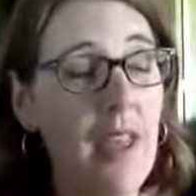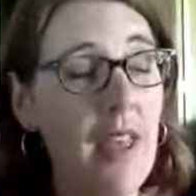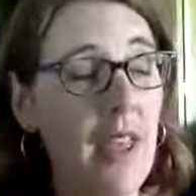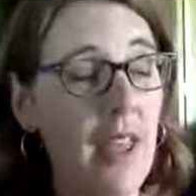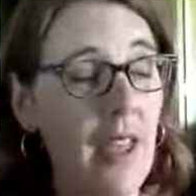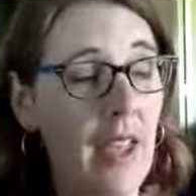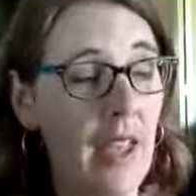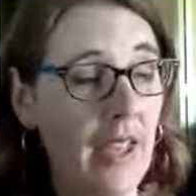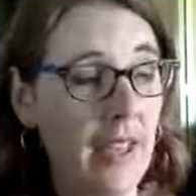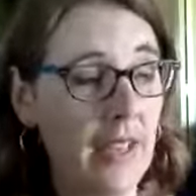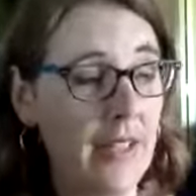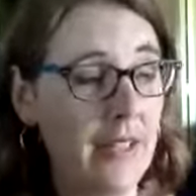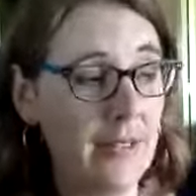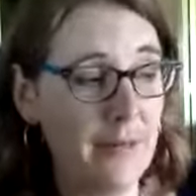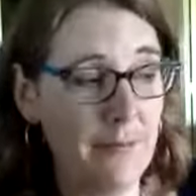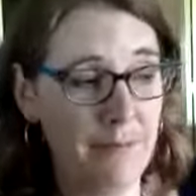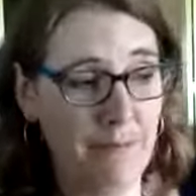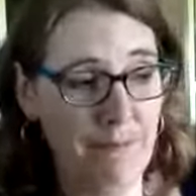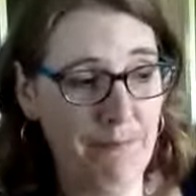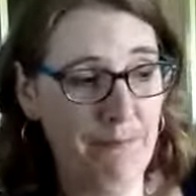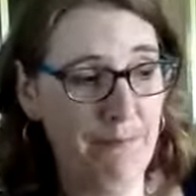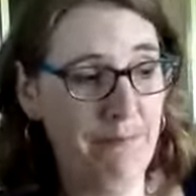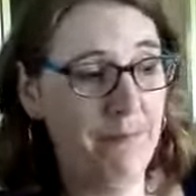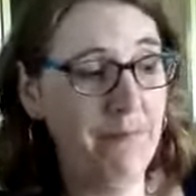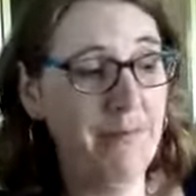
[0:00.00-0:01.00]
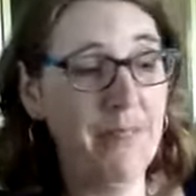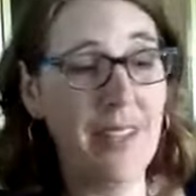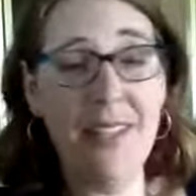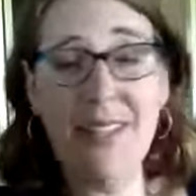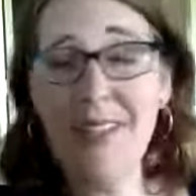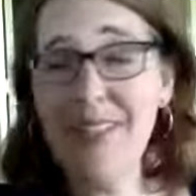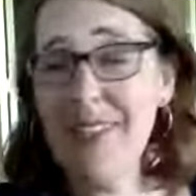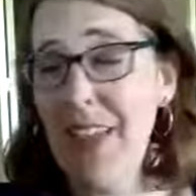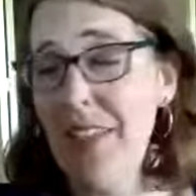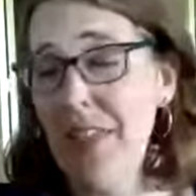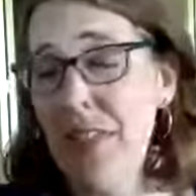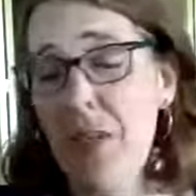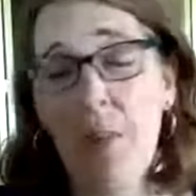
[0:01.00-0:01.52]
and
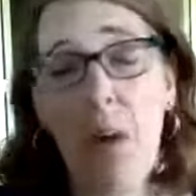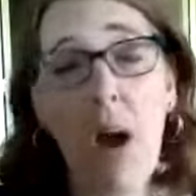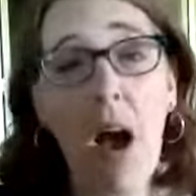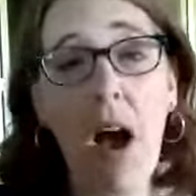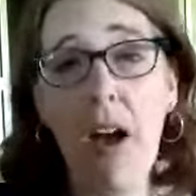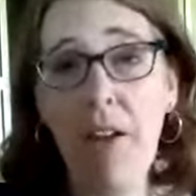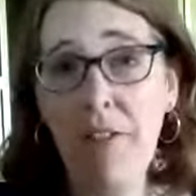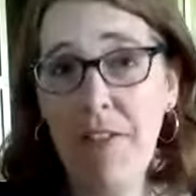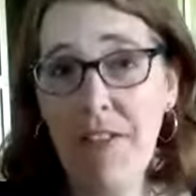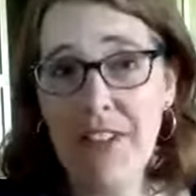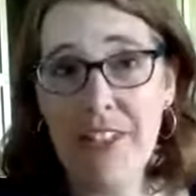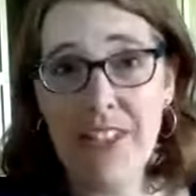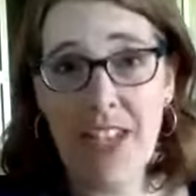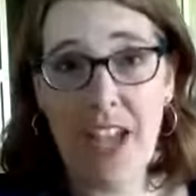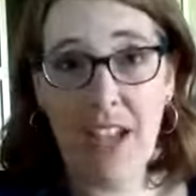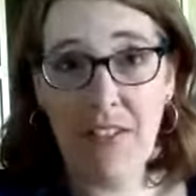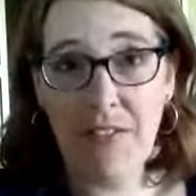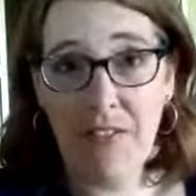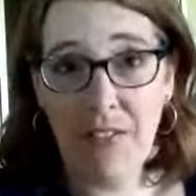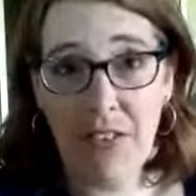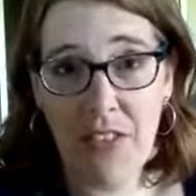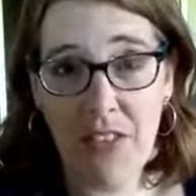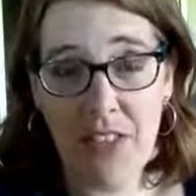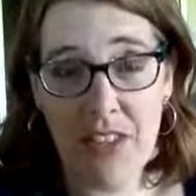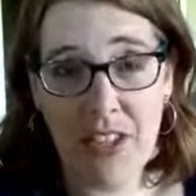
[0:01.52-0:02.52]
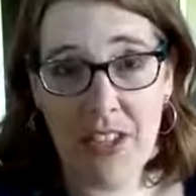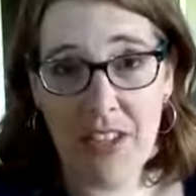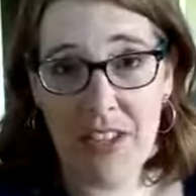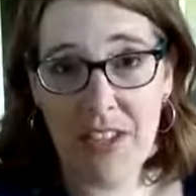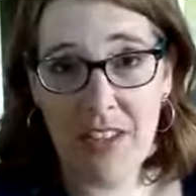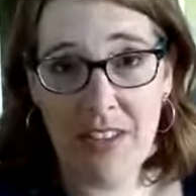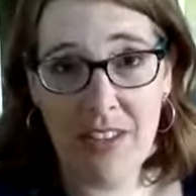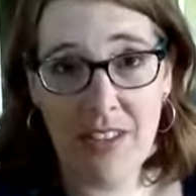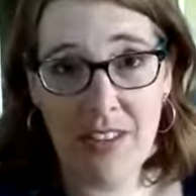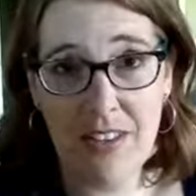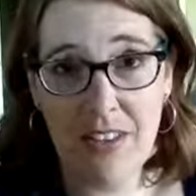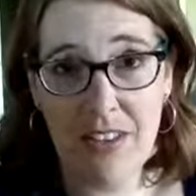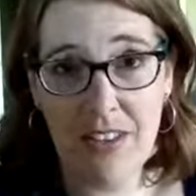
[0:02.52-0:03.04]
send them off in time for the
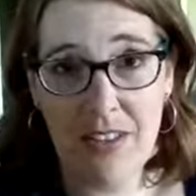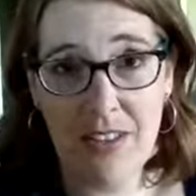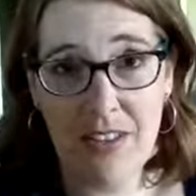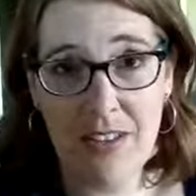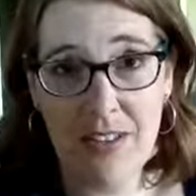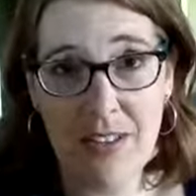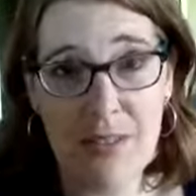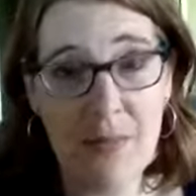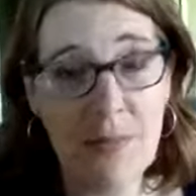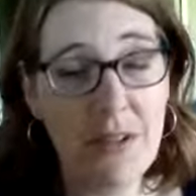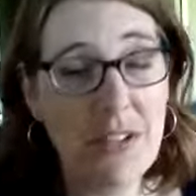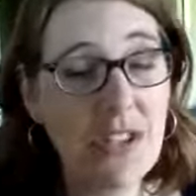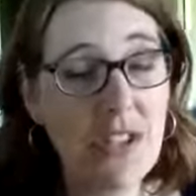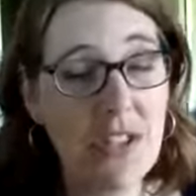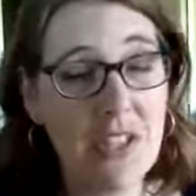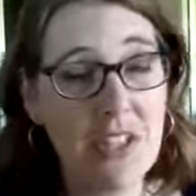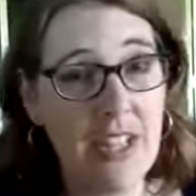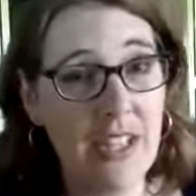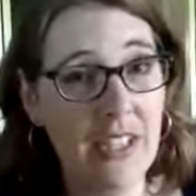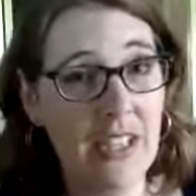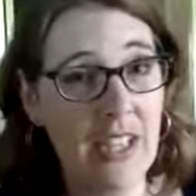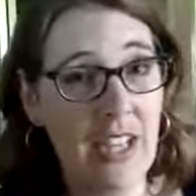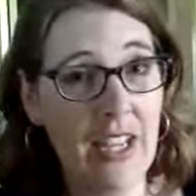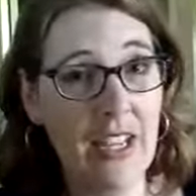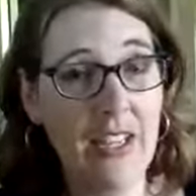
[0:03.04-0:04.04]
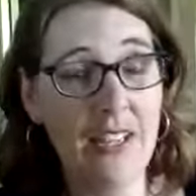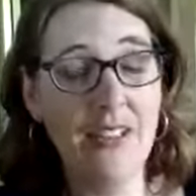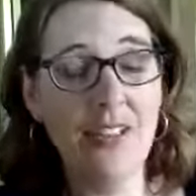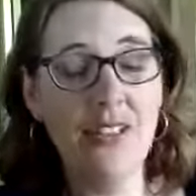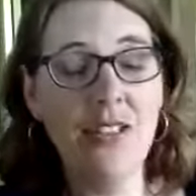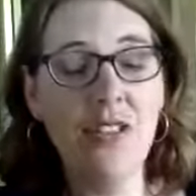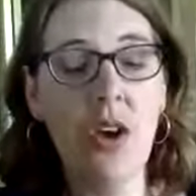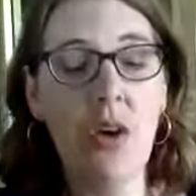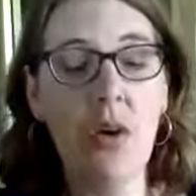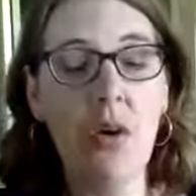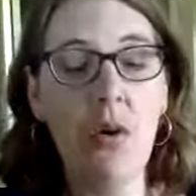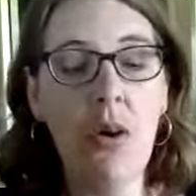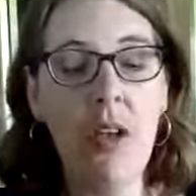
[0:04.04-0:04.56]
submission deadline.
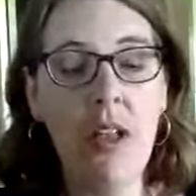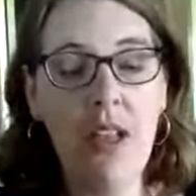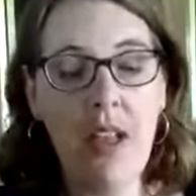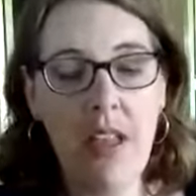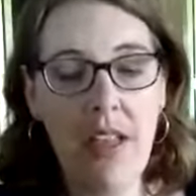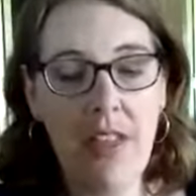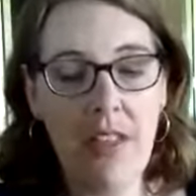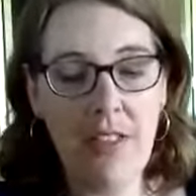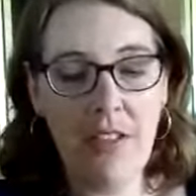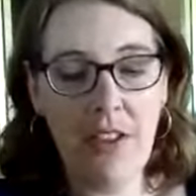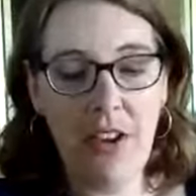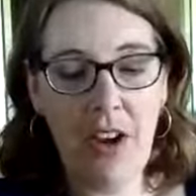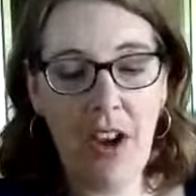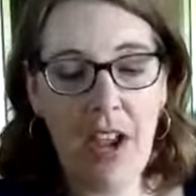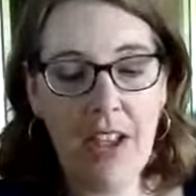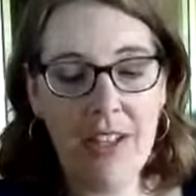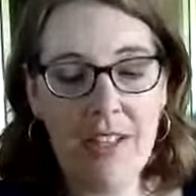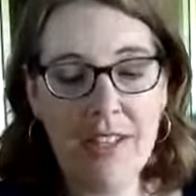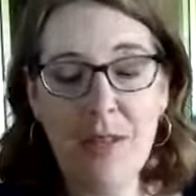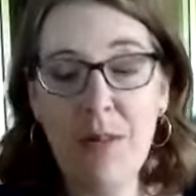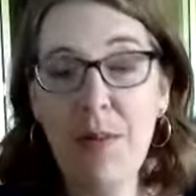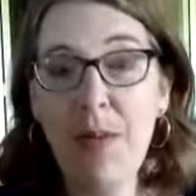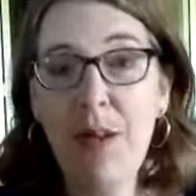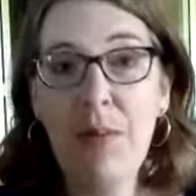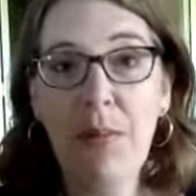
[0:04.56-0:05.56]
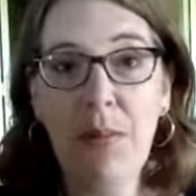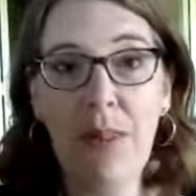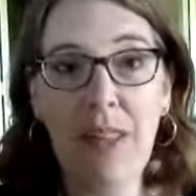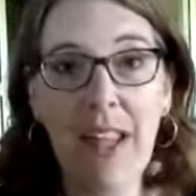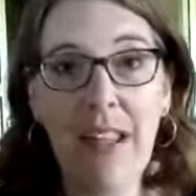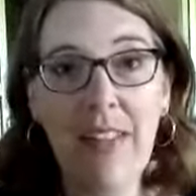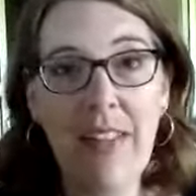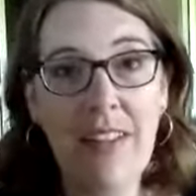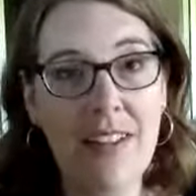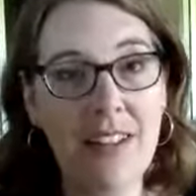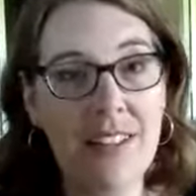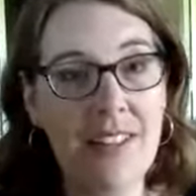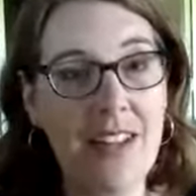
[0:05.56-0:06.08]
So there has to be a plan.
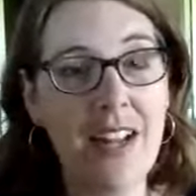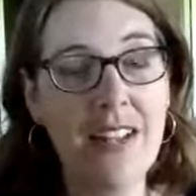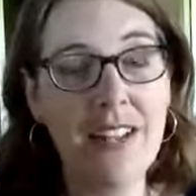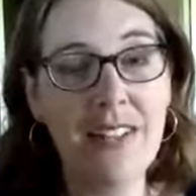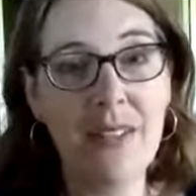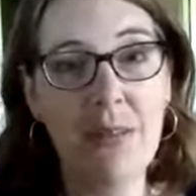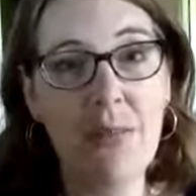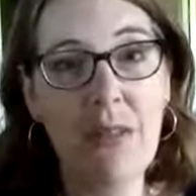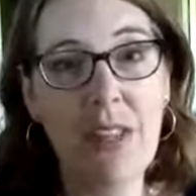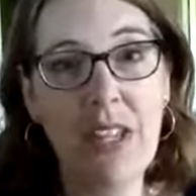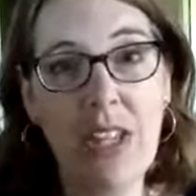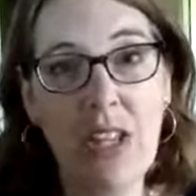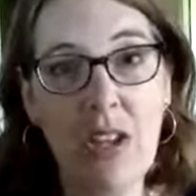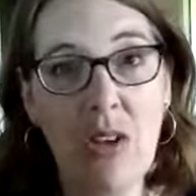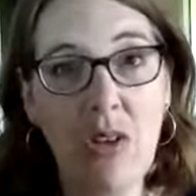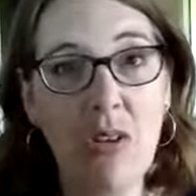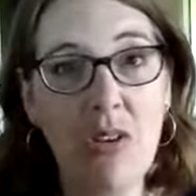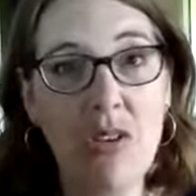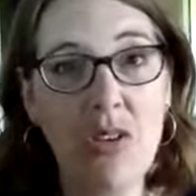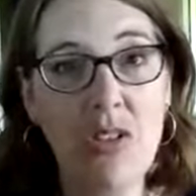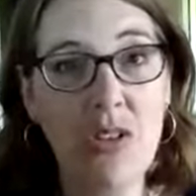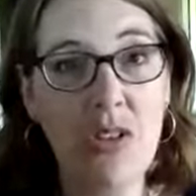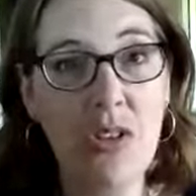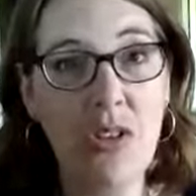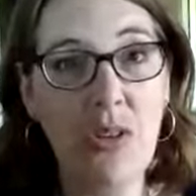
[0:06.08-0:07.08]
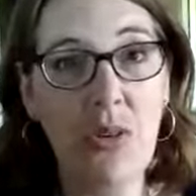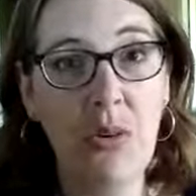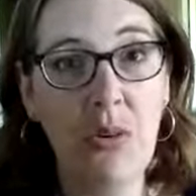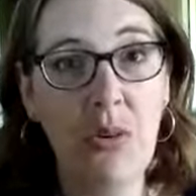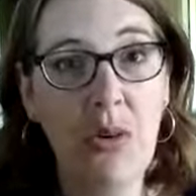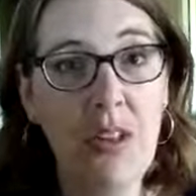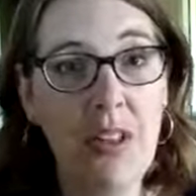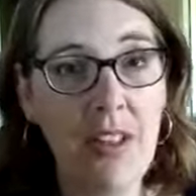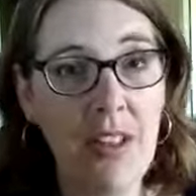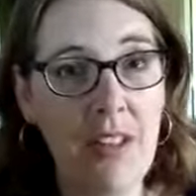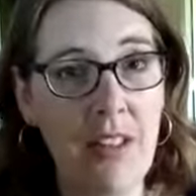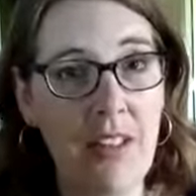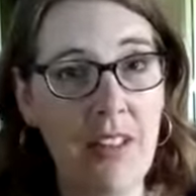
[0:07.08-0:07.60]
That's not something you can do
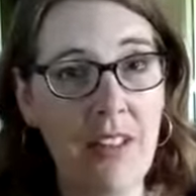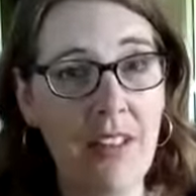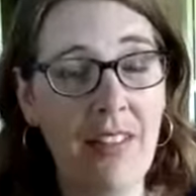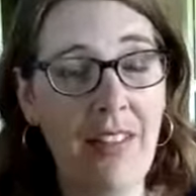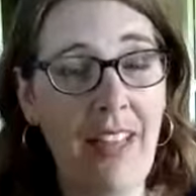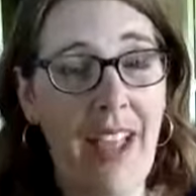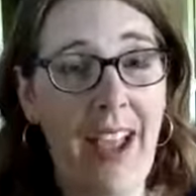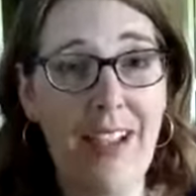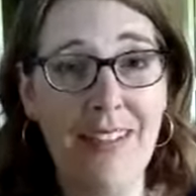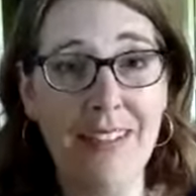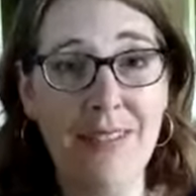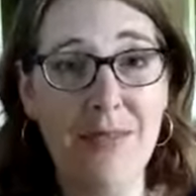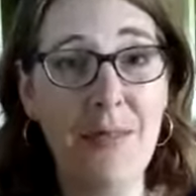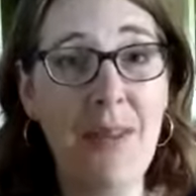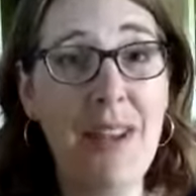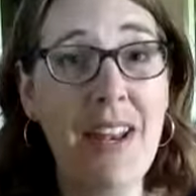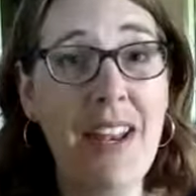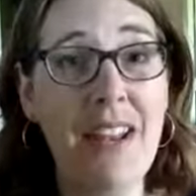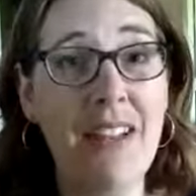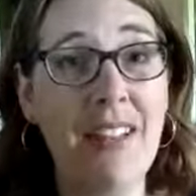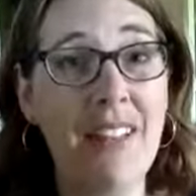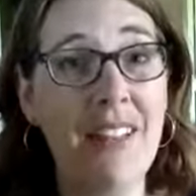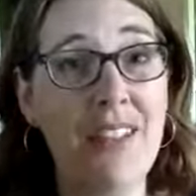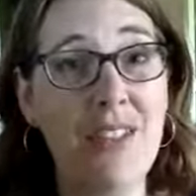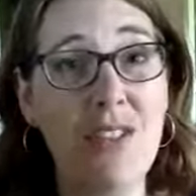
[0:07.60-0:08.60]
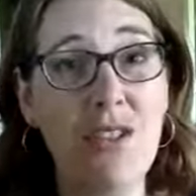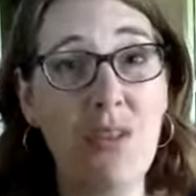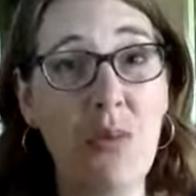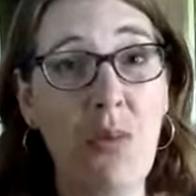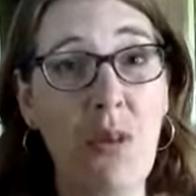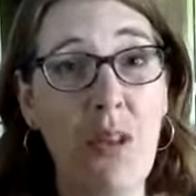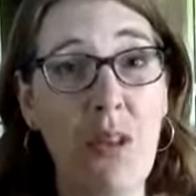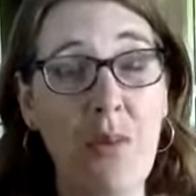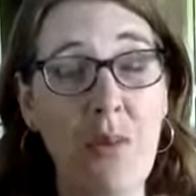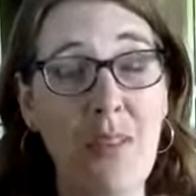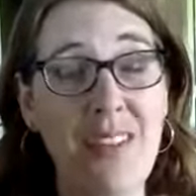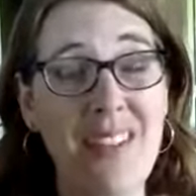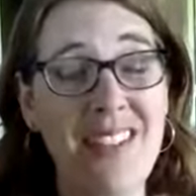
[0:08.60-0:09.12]
last minute unless you want
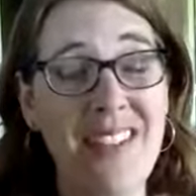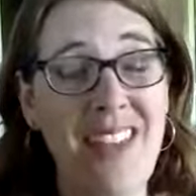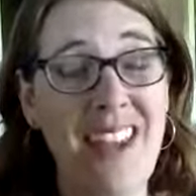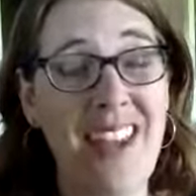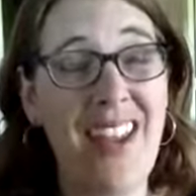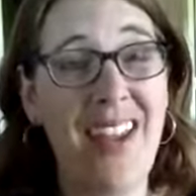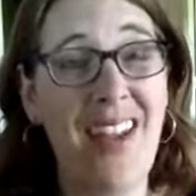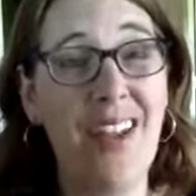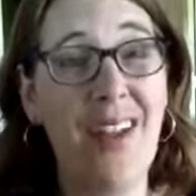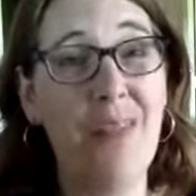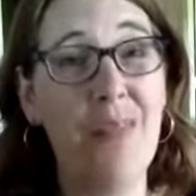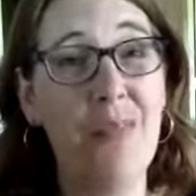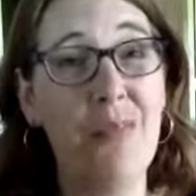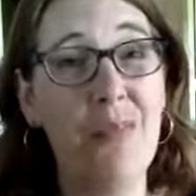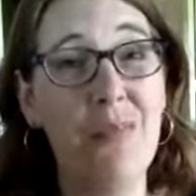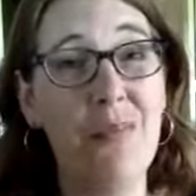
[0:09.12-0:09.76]
to be staying up